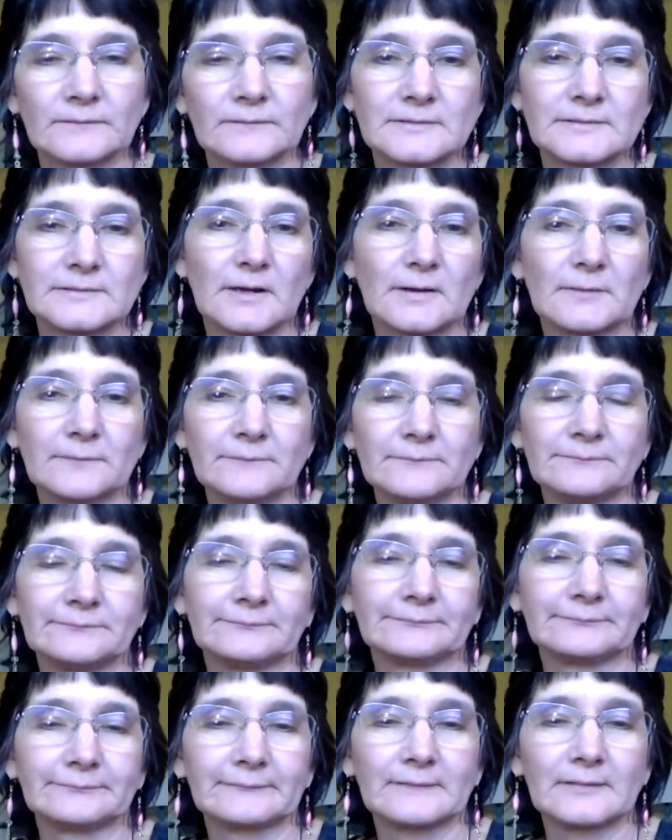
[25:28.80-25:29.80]
So
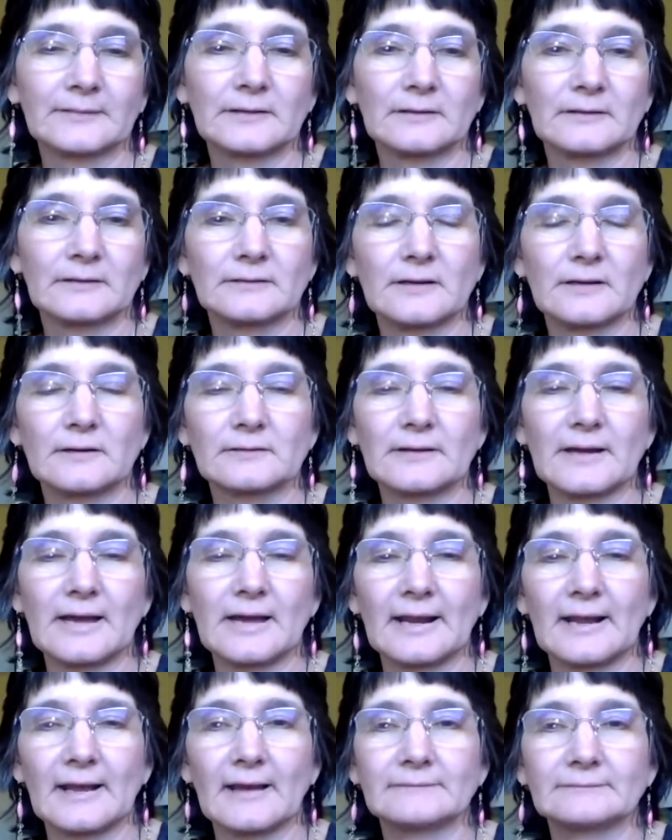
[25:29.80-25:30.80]
don't come
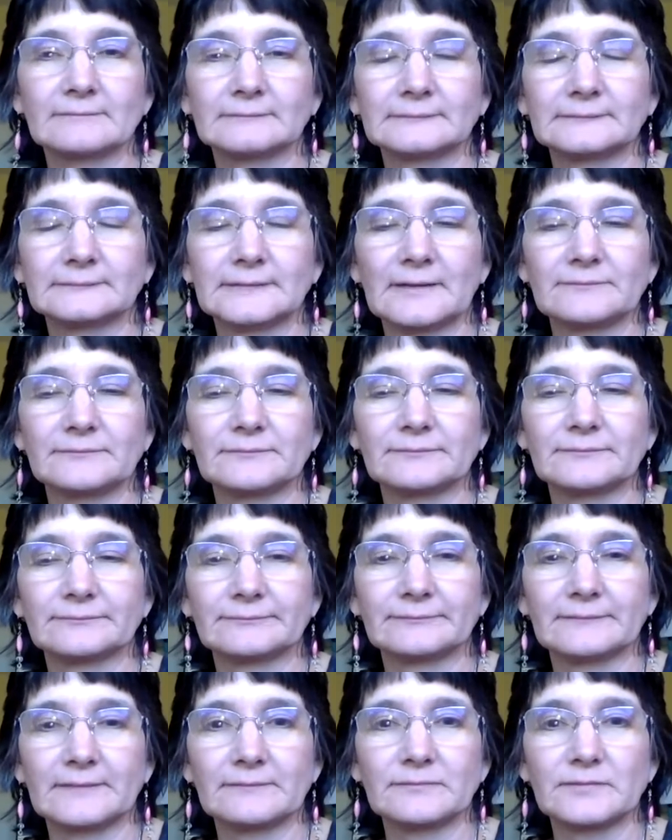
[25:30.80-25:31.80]

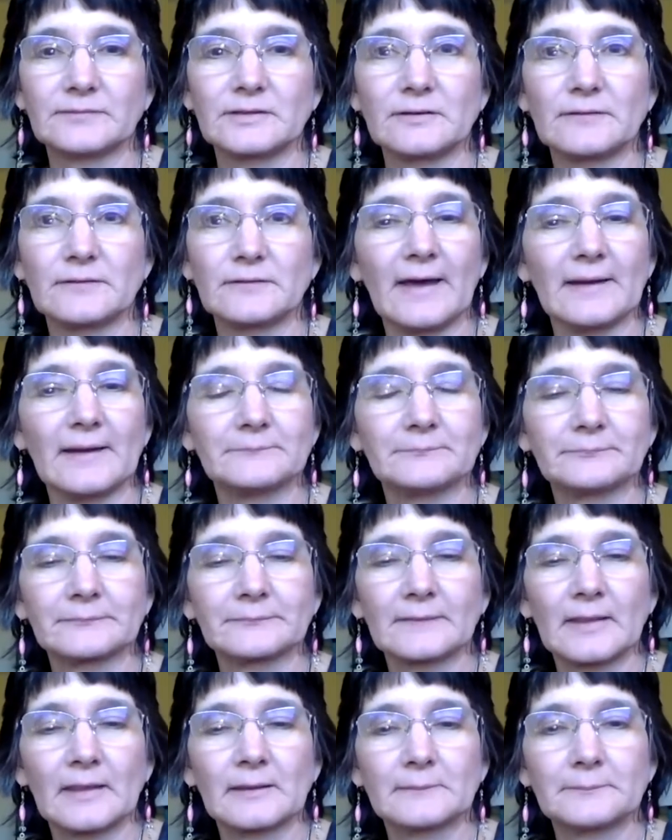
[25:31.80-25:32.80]
out. That.
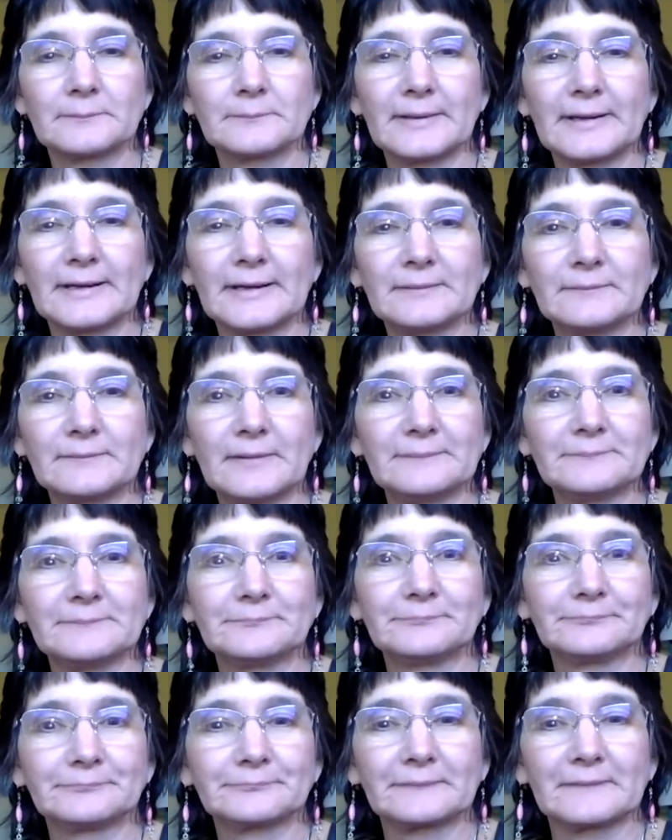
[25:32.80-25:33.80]
But anyway,
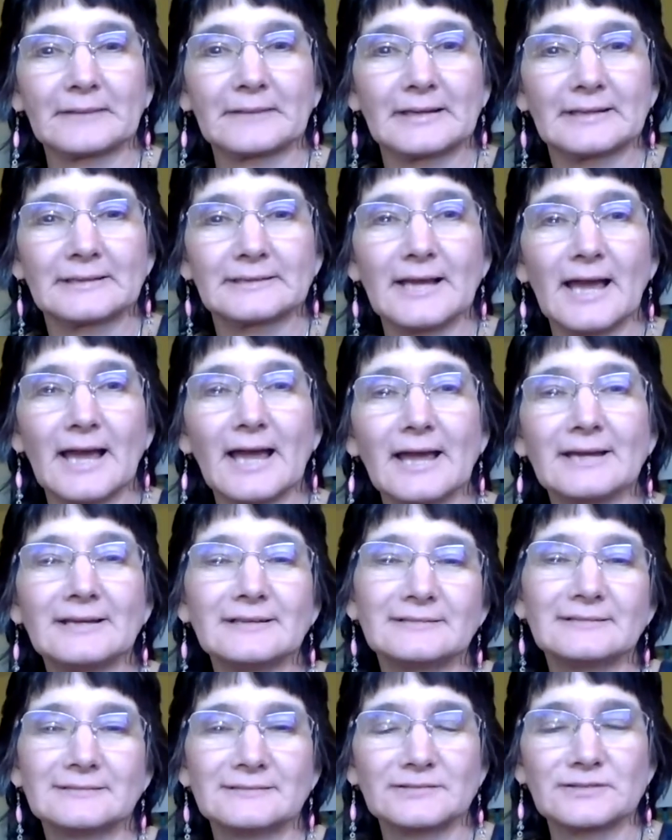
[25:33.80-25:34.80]
yay!
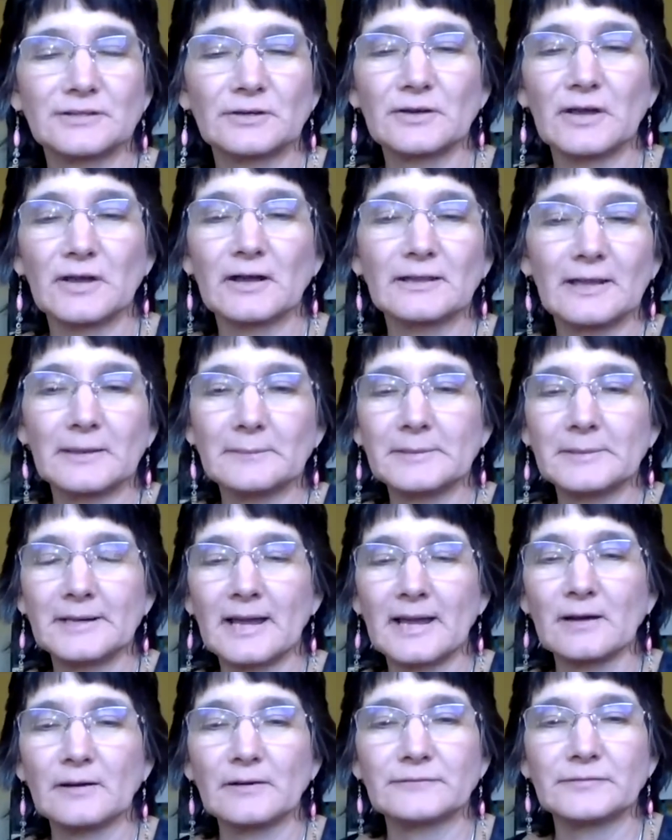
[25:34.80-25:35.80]
So y'all let me
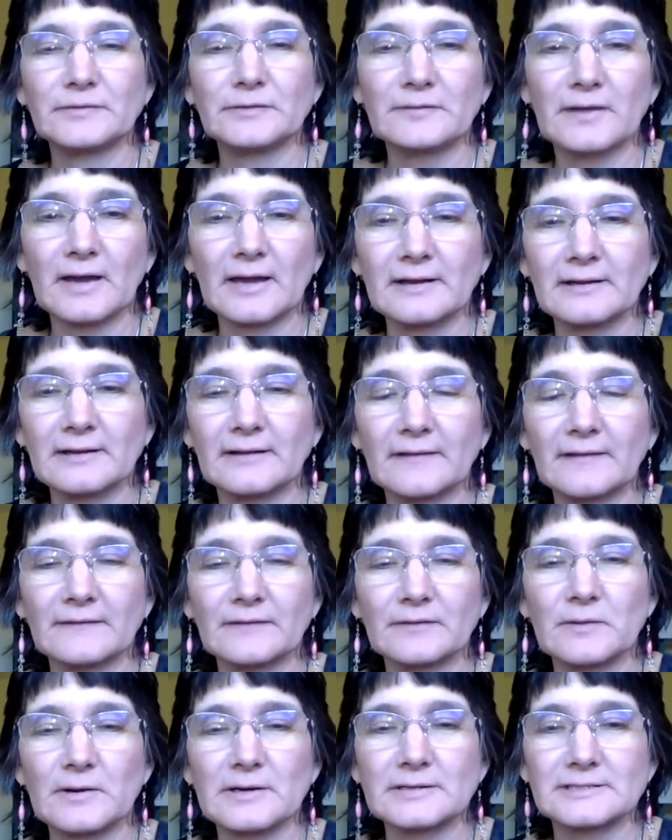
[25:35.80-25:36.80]
know if you've got any other
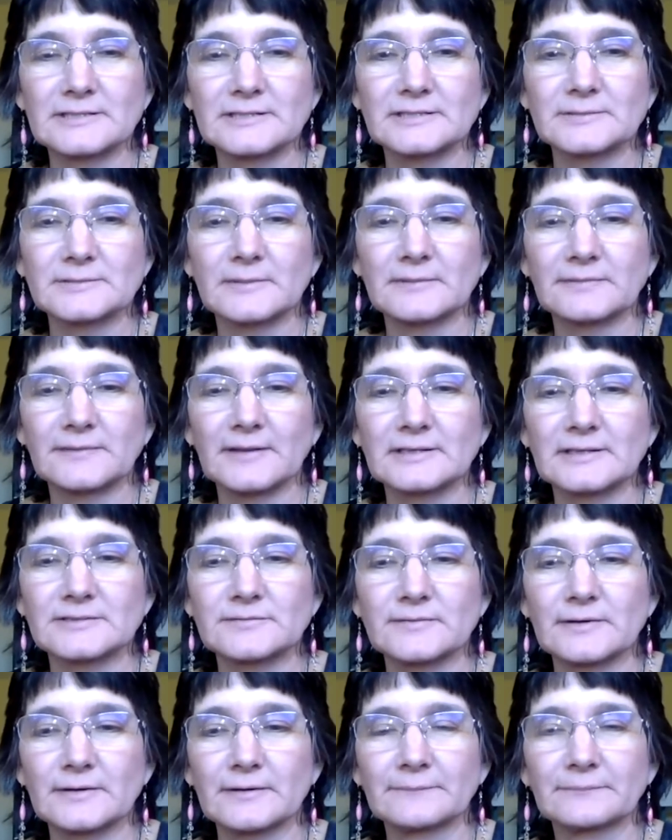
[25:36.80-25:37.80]
questions. But thanks
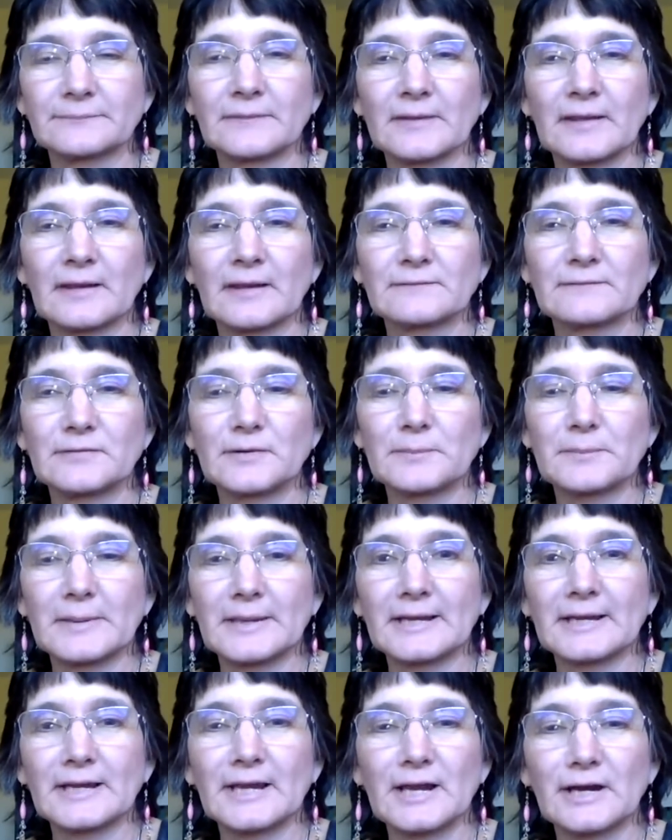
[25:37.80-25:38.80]
for
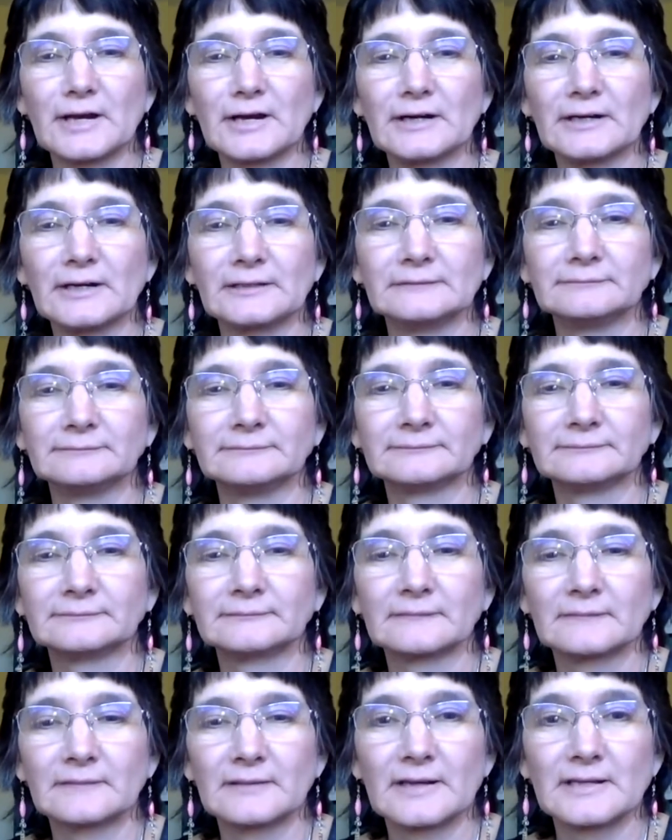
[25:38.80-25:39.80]
being here, and
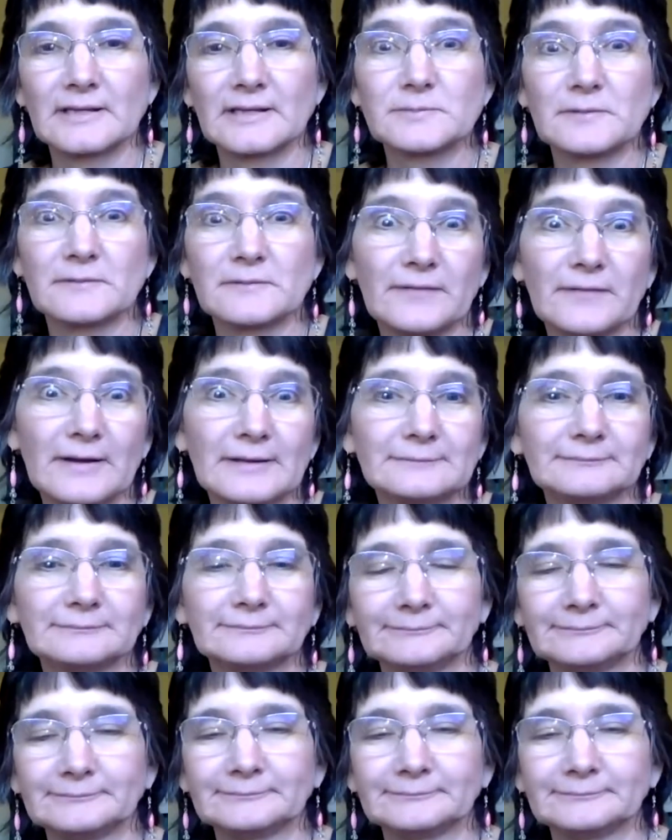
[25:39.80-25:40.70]
it's been fun.